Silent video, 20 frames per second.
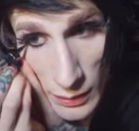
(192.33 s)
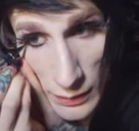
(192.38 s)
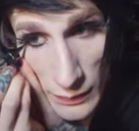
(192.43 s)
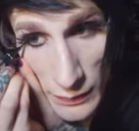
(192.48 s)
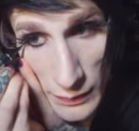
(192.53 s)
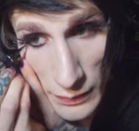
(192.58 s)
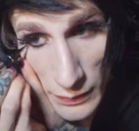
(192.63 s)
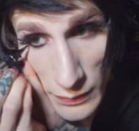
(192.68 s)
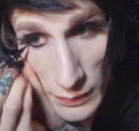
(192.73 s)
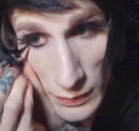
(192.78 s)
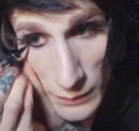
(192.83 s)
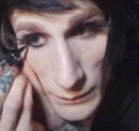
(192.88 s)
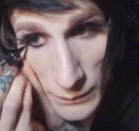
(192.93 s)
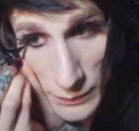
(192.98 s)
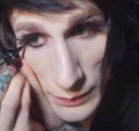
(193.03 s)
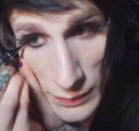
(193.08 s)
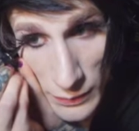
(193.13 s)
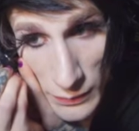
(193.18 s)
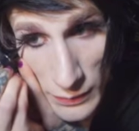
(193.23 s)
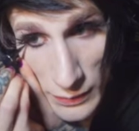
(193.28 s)
and then you could
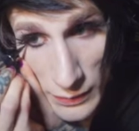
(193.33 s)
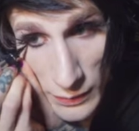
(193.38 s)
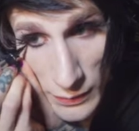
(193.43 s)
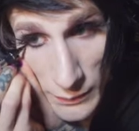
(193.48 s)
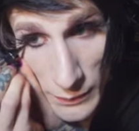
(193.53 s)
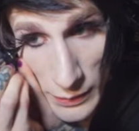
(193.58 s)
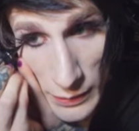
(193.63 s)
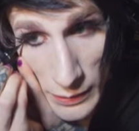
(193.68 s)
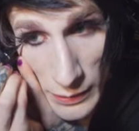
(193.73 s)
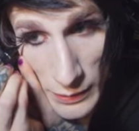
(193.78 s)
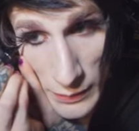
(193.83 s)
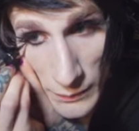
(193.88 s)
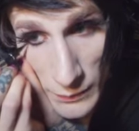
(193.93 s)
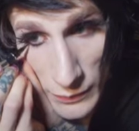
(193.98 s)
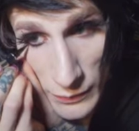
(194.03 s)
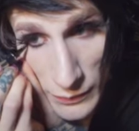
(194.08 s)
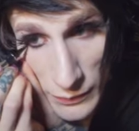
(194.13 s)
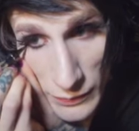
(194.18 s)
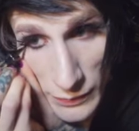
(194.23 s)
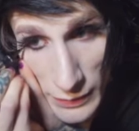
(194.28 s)
build in the bottom
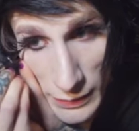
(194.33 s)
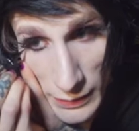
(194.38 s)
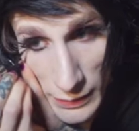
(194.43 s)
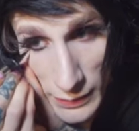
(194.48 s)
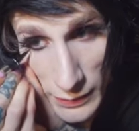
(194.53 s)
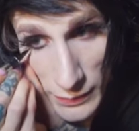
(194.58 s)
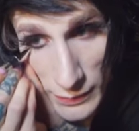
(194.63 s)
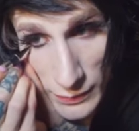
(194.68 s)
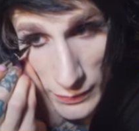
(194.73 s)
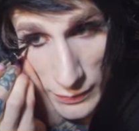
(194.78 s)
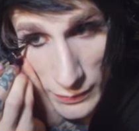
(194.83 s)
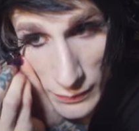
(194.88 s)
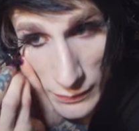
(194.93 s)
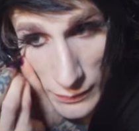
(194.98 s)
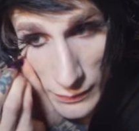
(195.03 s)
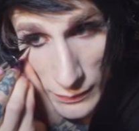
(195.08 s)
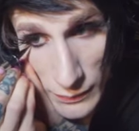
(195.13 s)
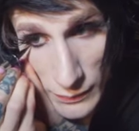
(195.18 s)
or the sides.